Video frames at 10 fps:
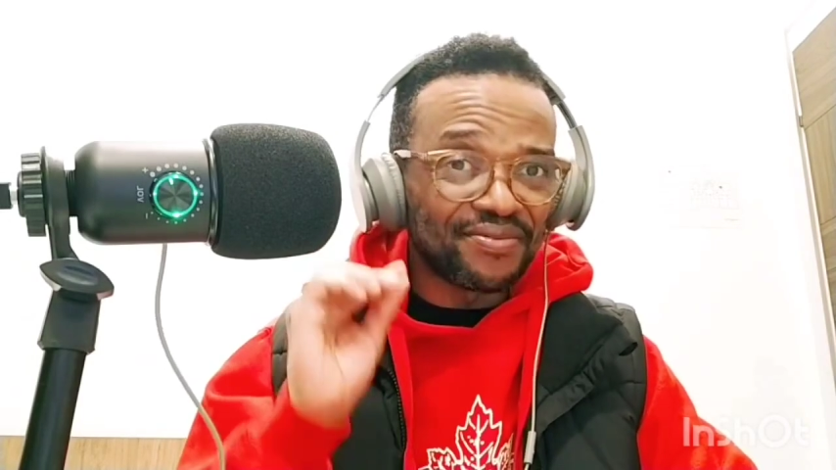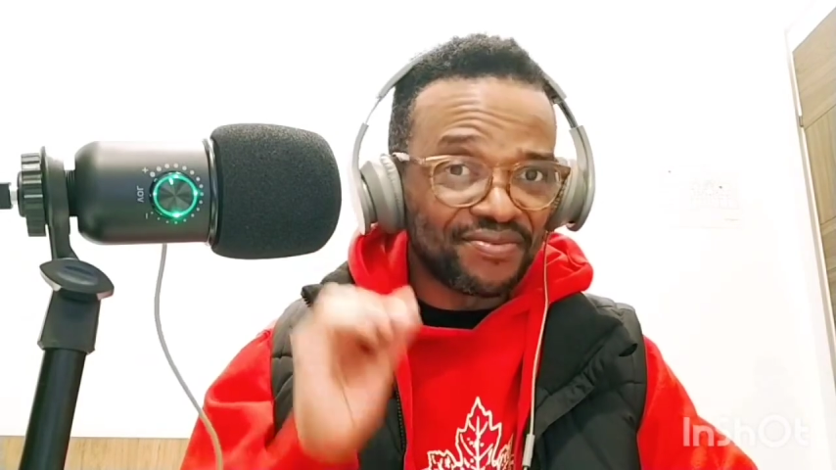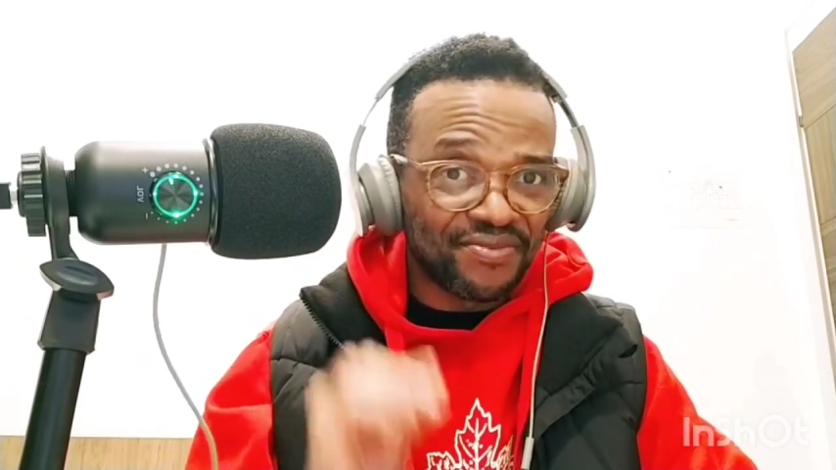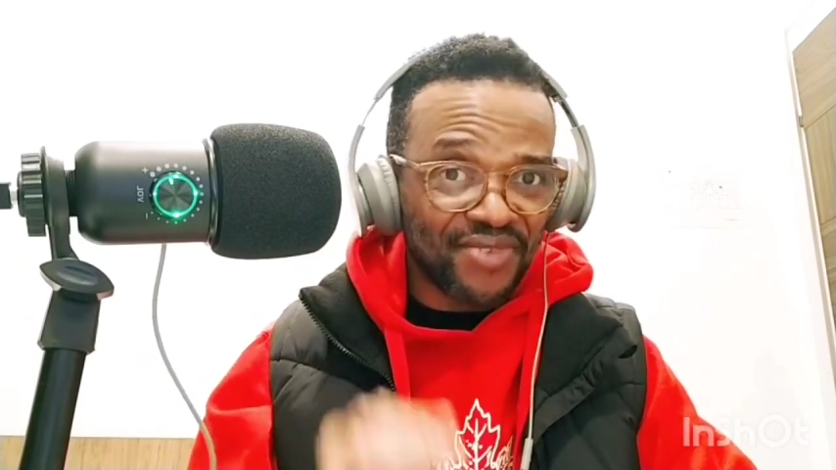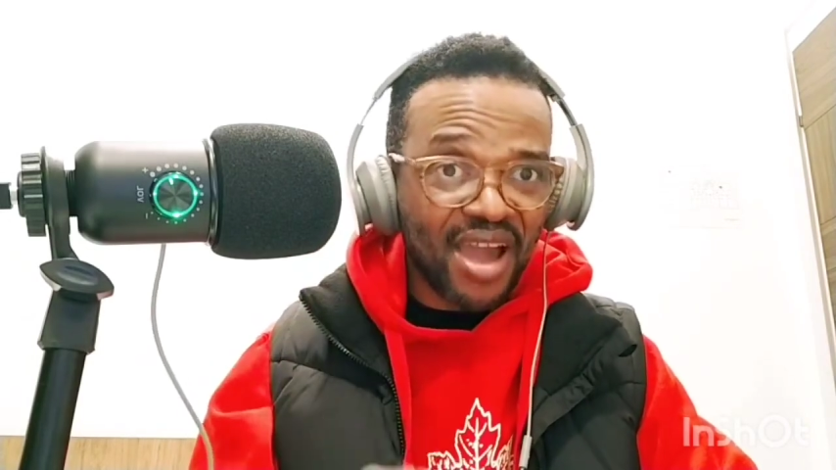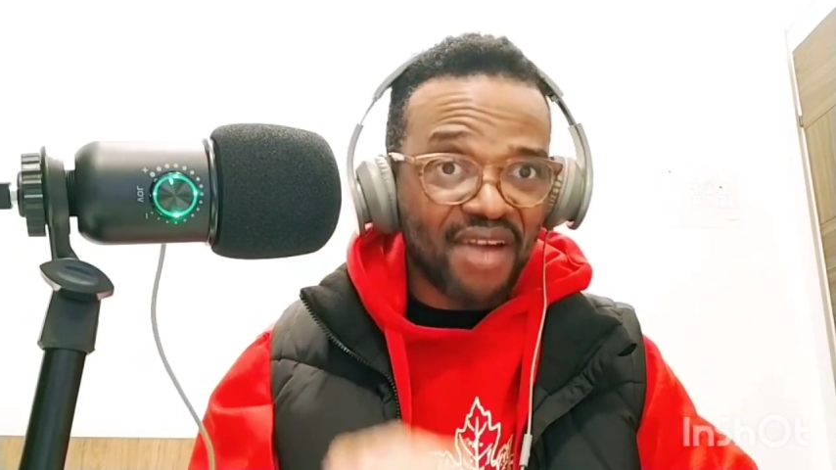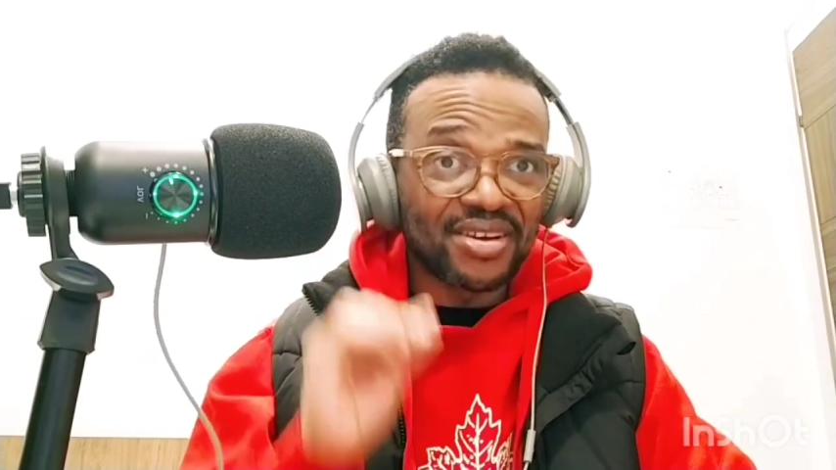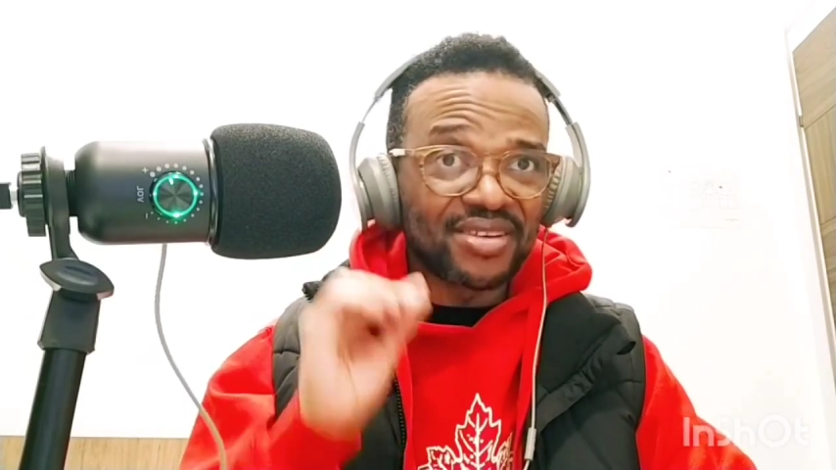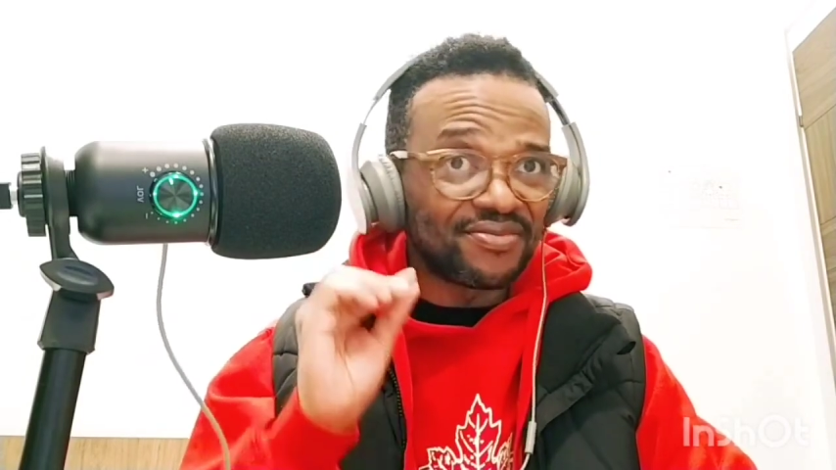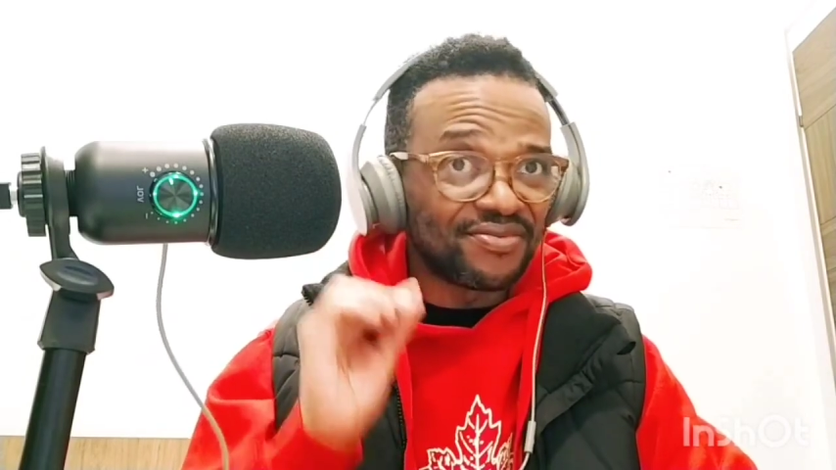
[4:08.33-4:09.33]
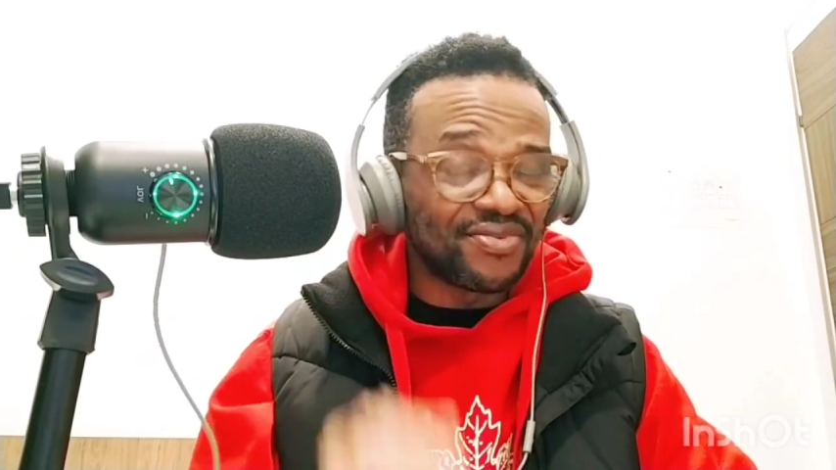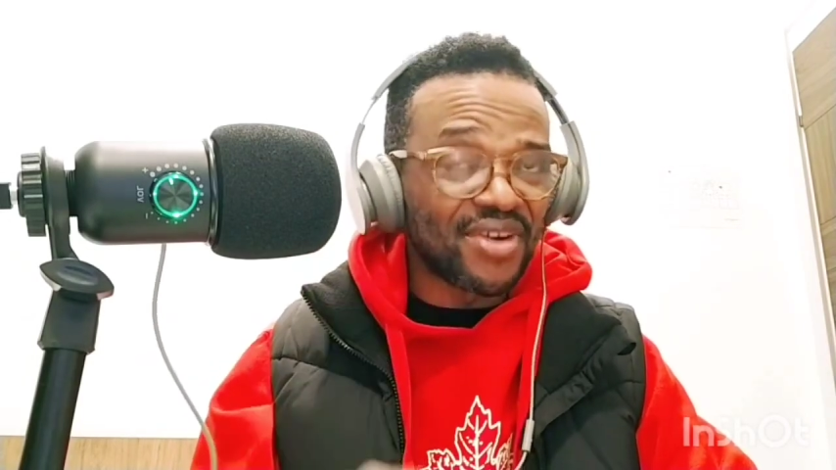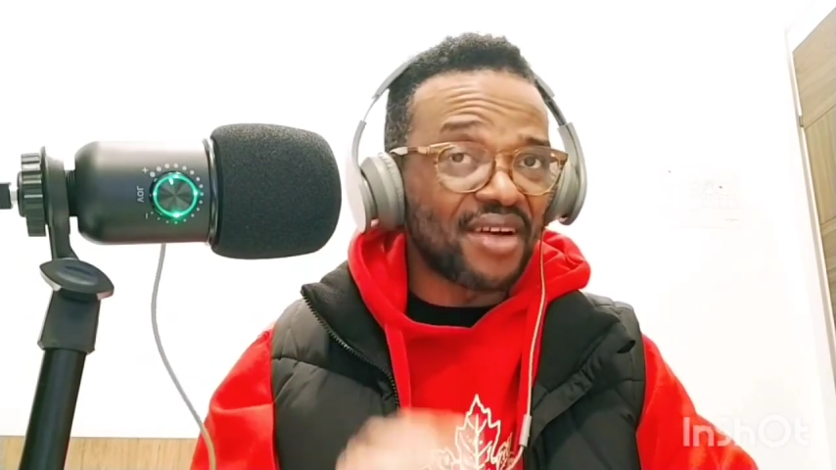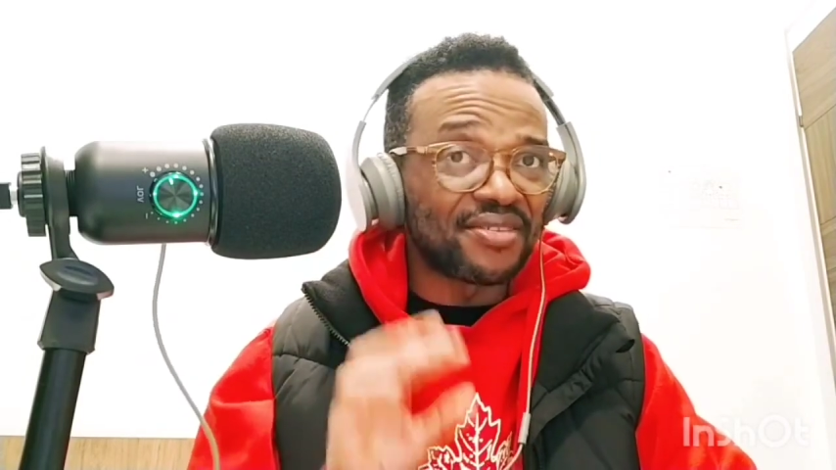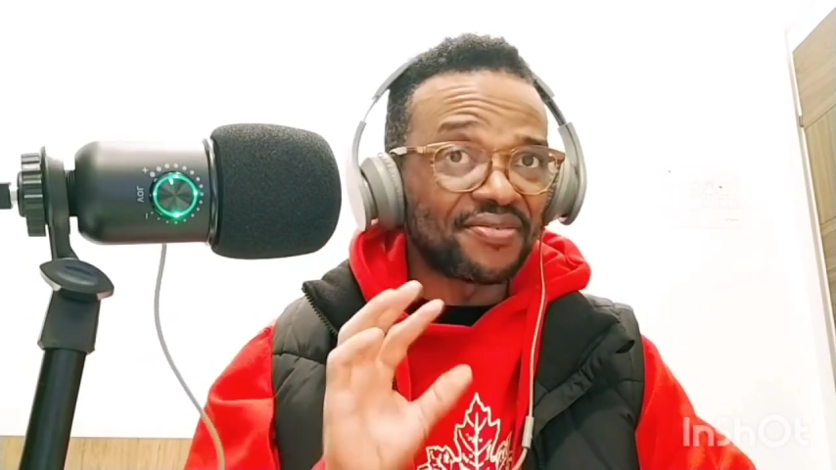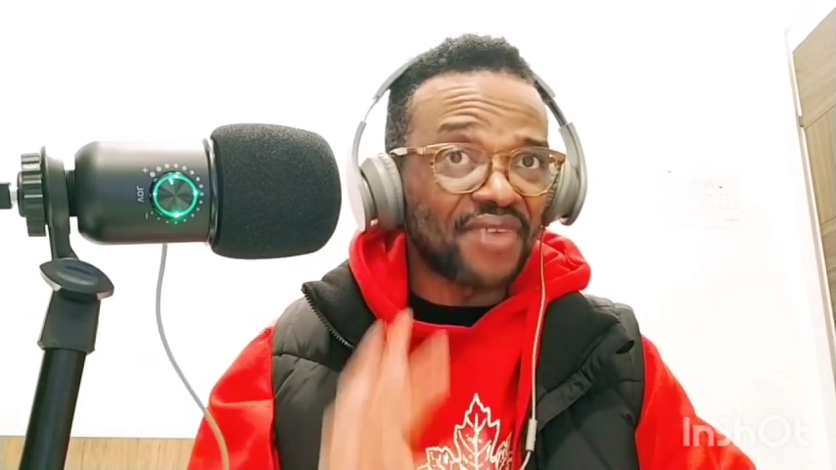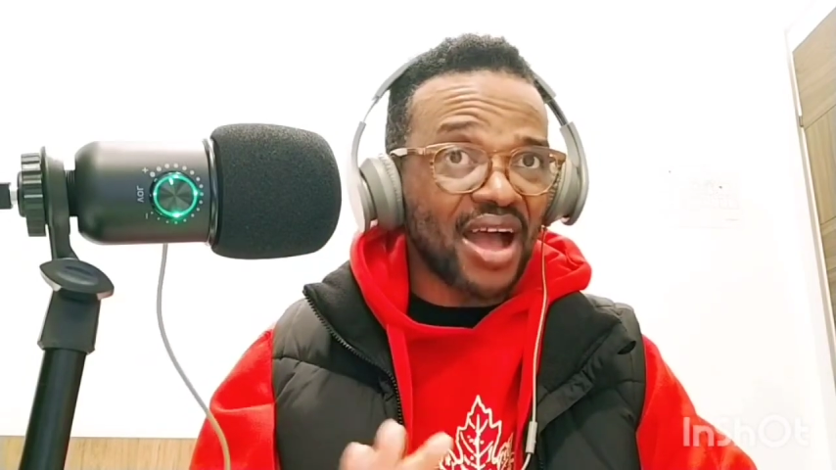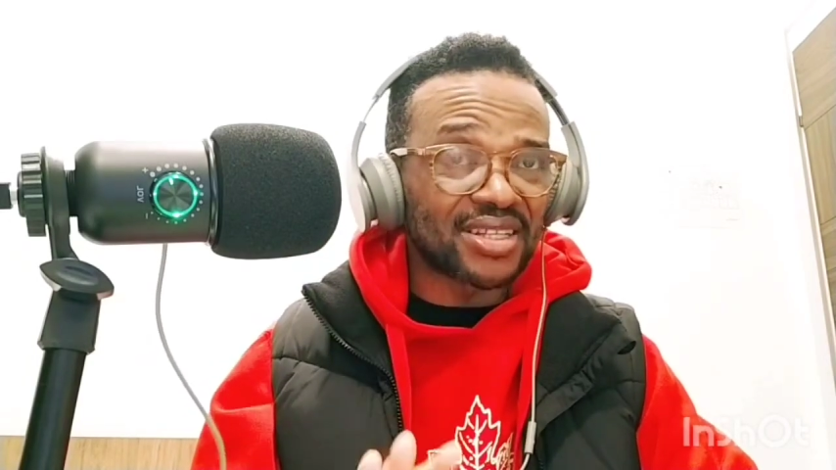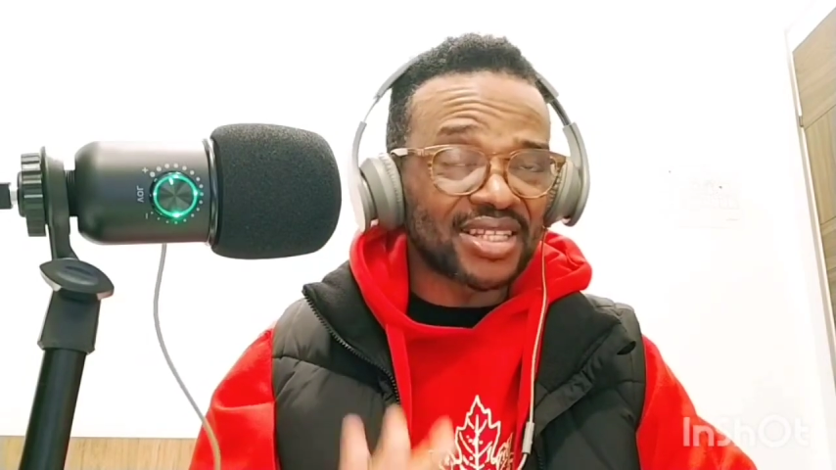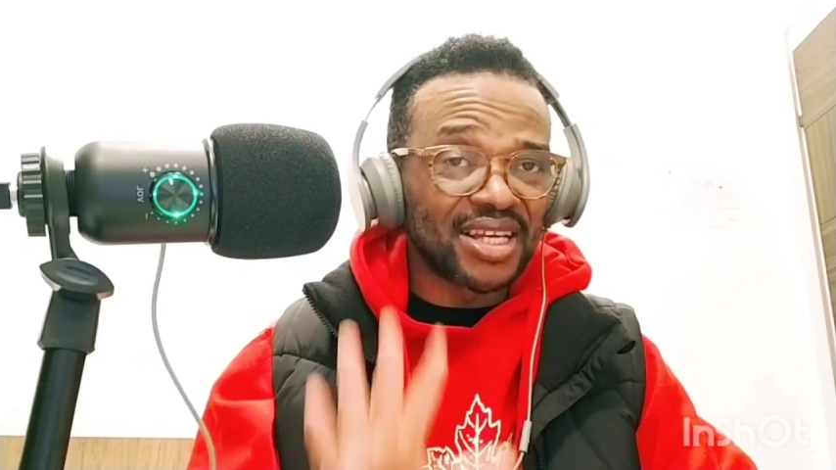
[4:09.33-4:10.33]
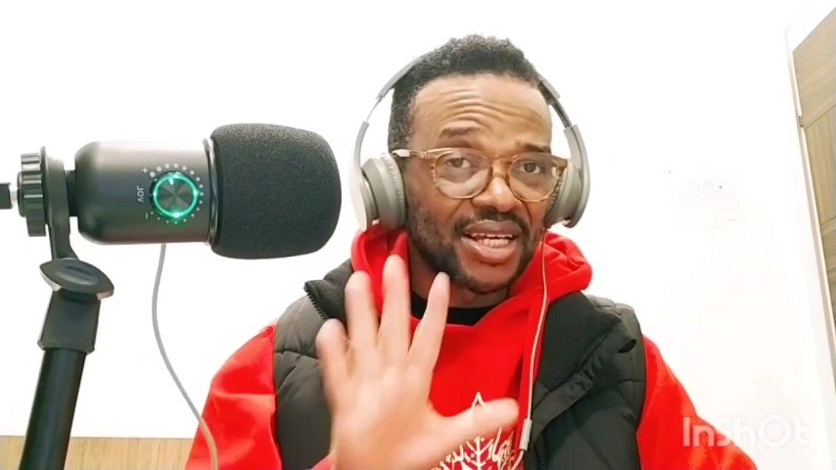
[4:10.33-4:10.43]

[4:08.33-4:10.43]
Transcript: very, very fast.